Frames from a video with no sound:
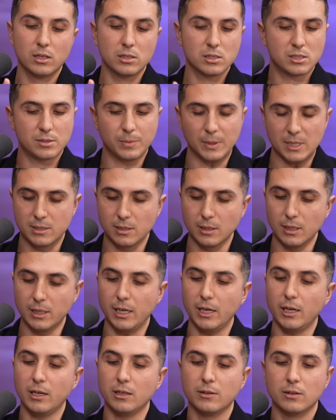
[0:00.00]
speed to
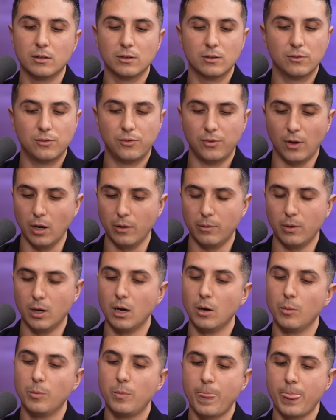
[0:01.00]
lead, follow
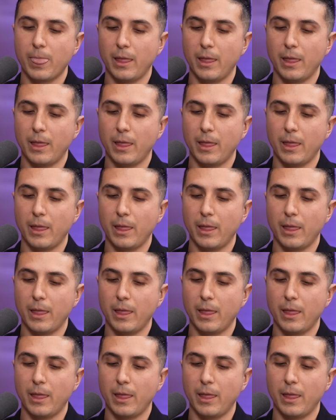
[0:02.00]
up,